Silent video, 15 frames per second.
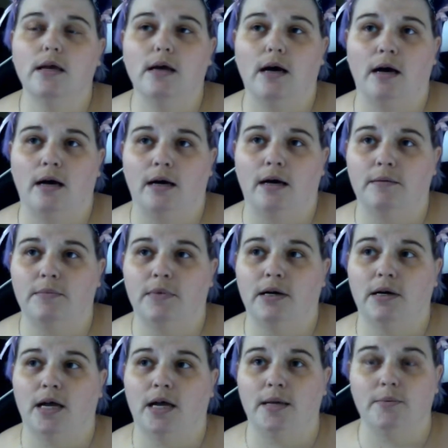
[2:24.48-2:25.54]
I
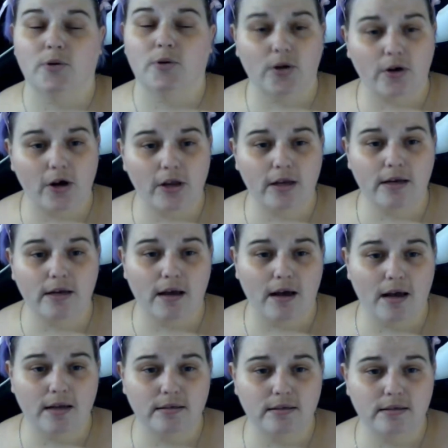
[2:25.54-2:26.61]
am currently
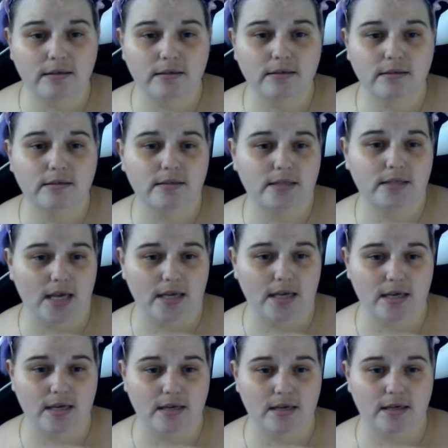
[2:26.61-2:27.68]
not
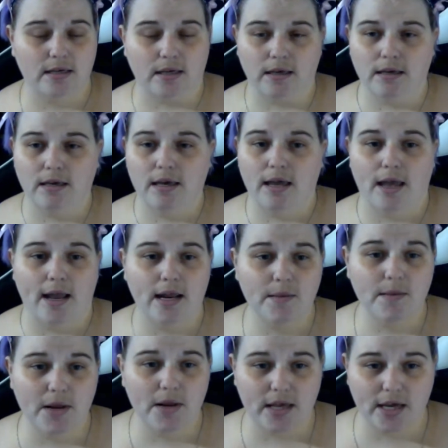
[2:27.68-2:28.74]
taking any
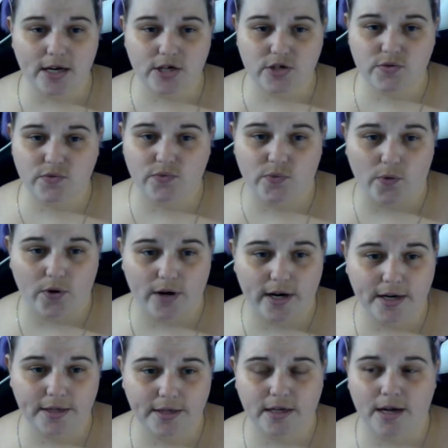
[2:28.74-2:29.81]
medication for
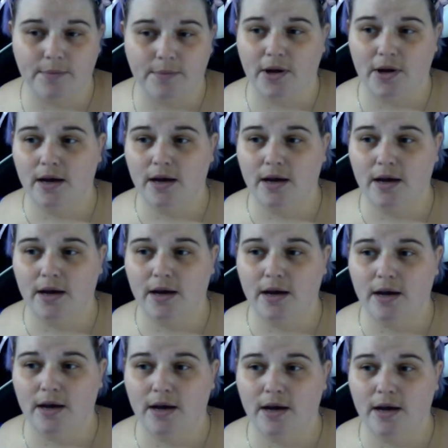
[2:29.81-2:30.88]
it. I'm not
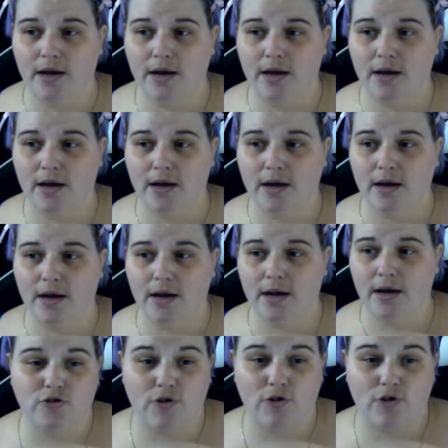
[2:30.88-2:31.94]
on the
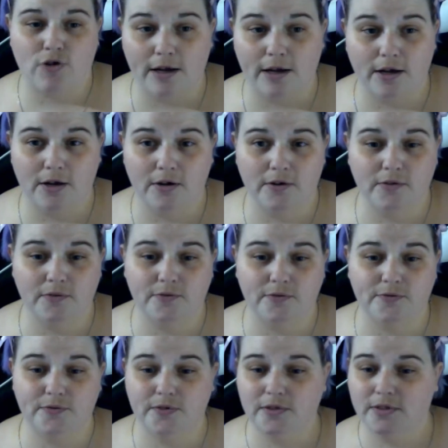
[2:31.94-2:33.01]
track of
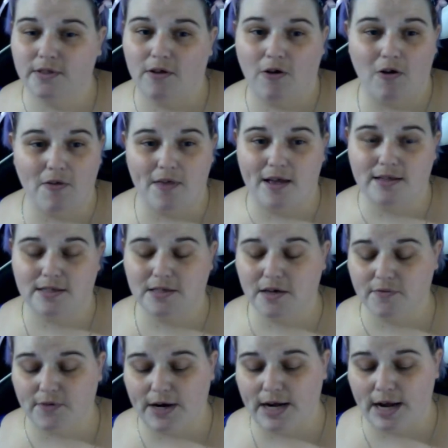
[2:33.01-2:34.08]
all that stuff
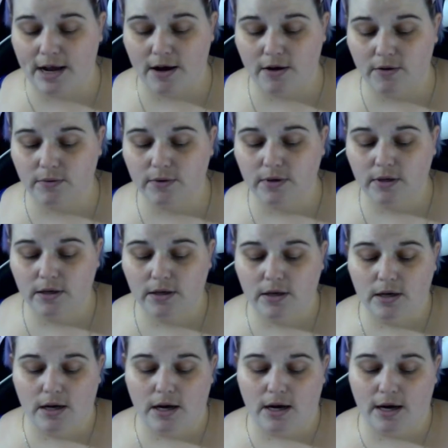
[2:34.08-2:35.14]
right now.
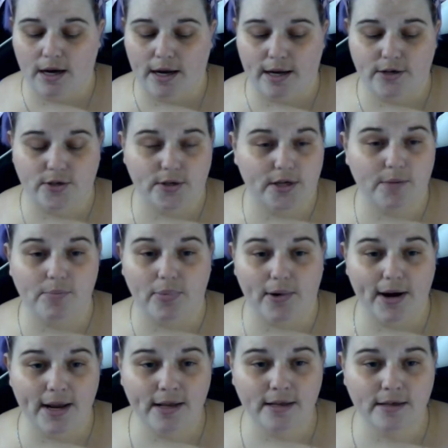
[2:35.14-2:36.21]
I took a
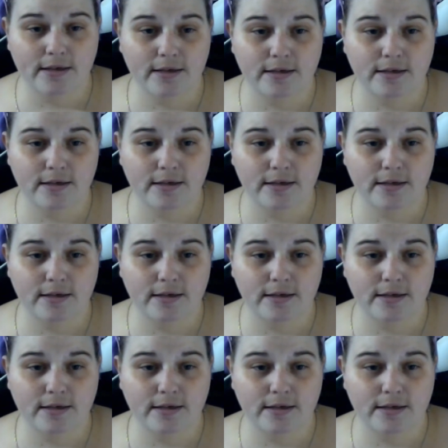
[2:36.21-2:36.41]
break